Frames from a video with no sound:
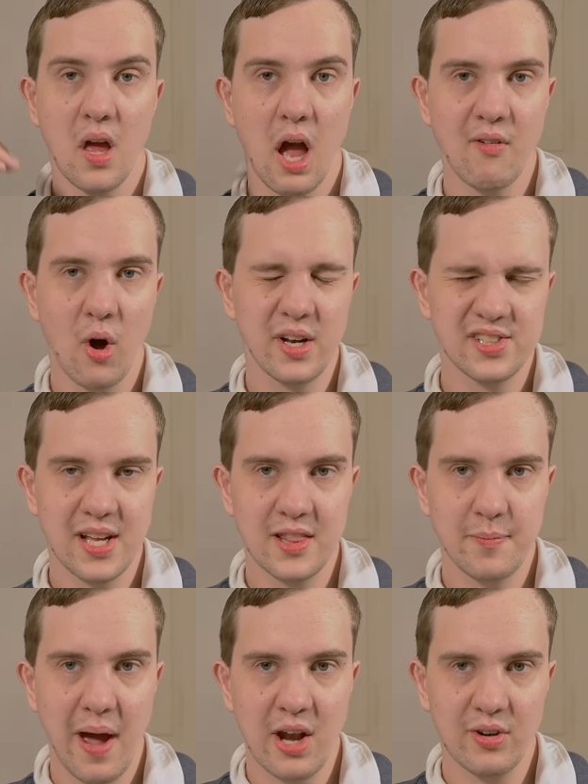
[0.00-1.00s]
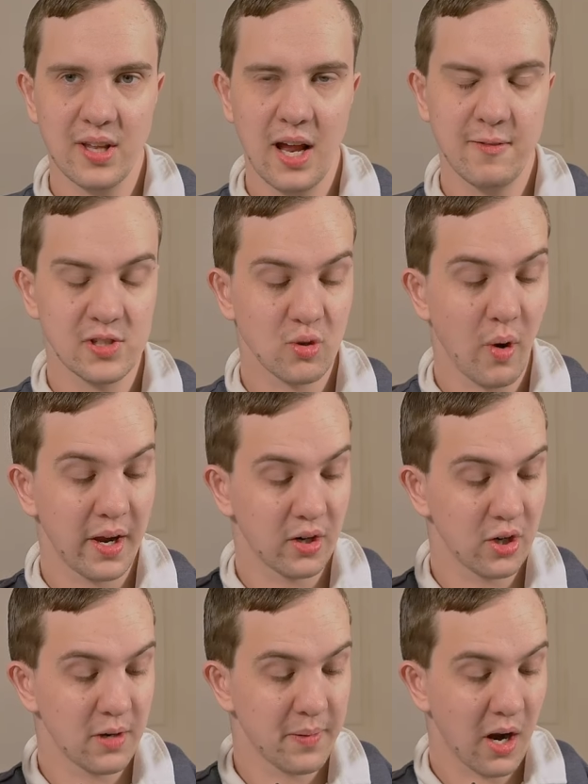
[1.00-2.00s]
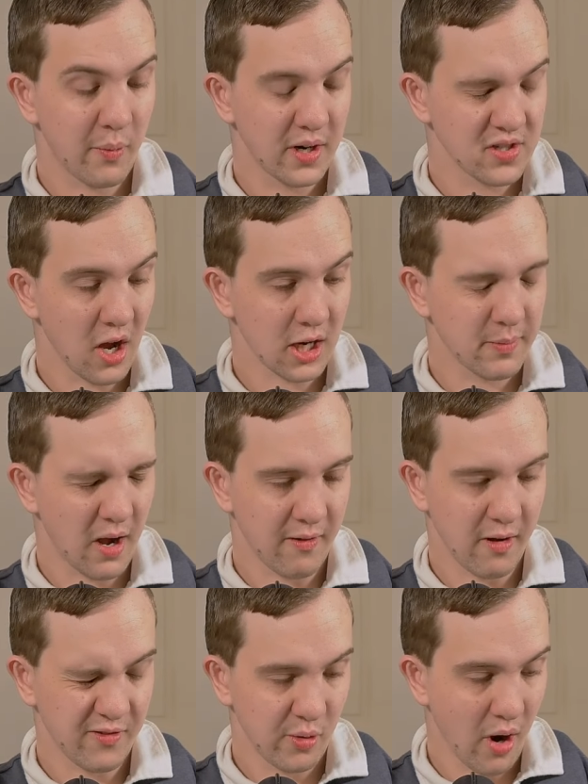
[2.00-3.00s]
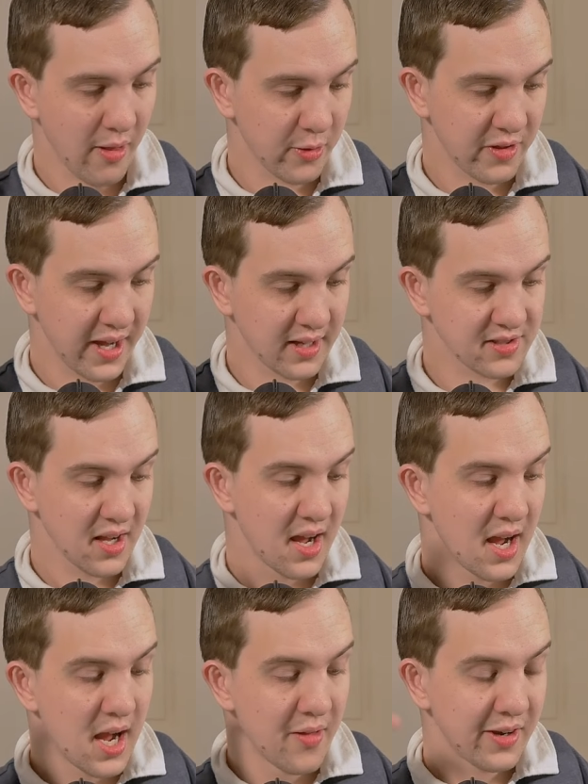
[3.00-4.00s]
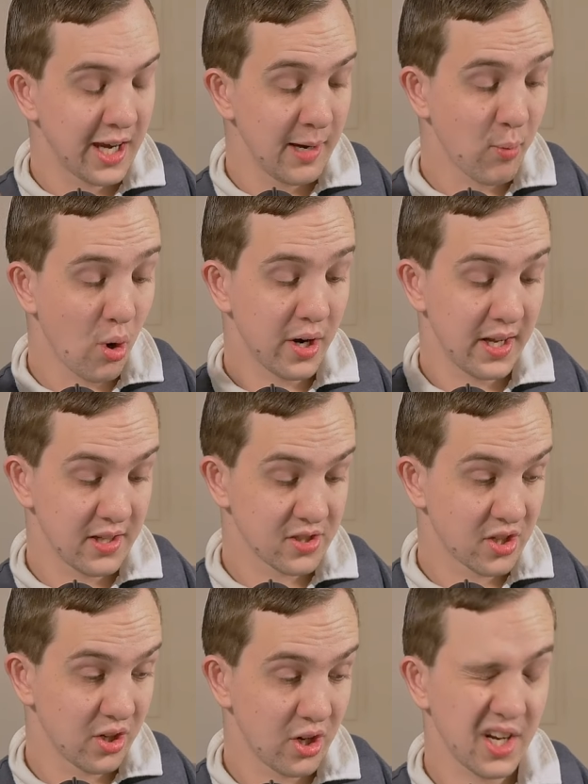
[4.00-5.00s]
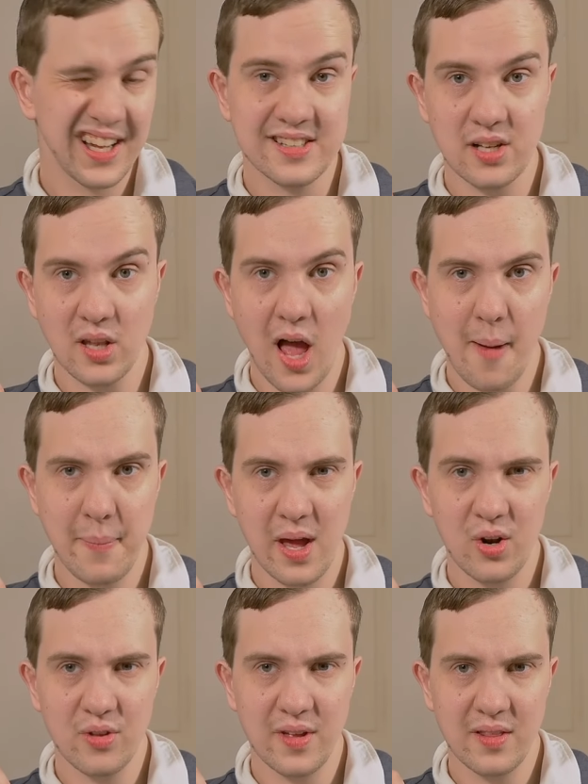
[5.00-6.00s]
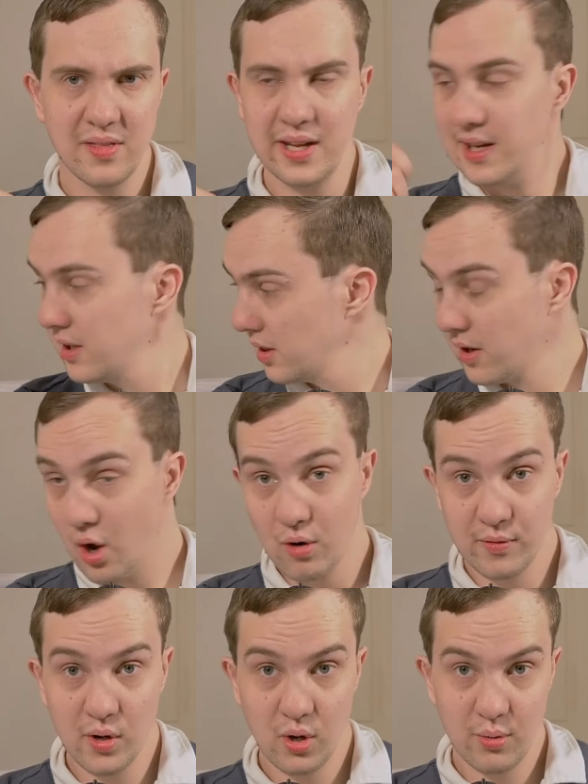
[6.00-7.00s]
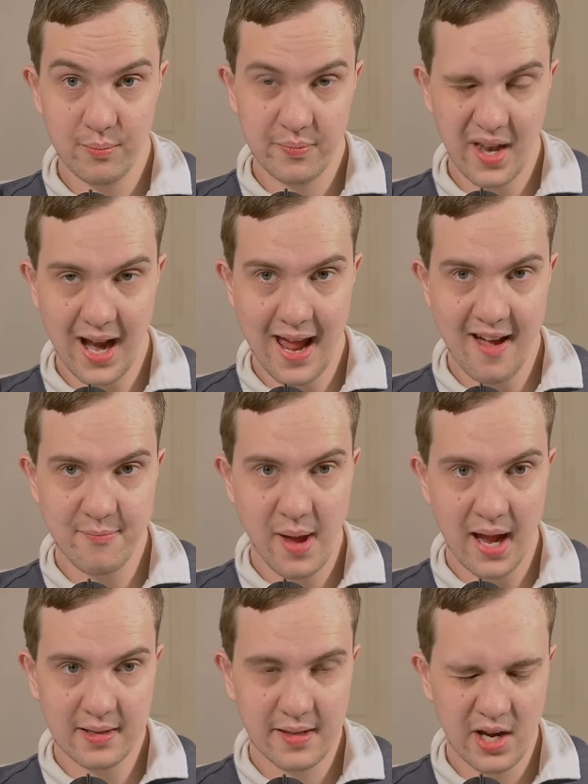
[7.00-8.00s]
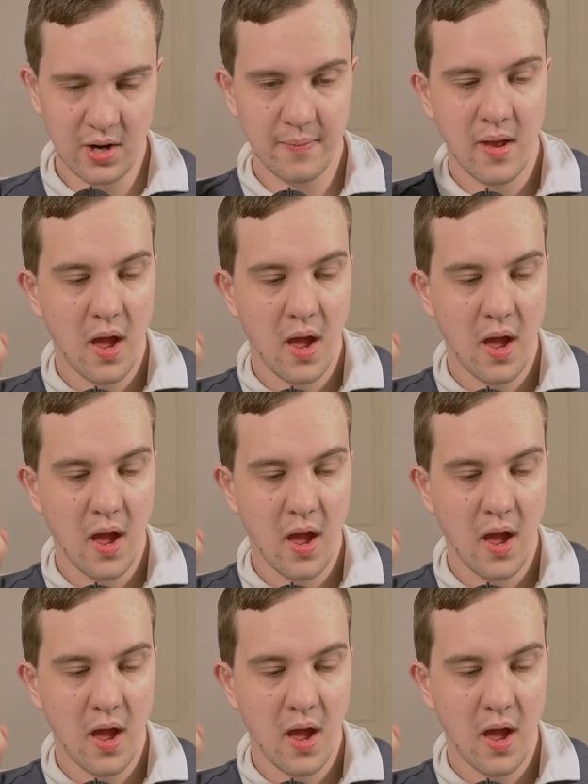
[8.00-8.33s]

I've already said the battery life is quite good, but I want to talk about a few other things. The keyboard is good. It's a lot better than the Lenovo that I have back there,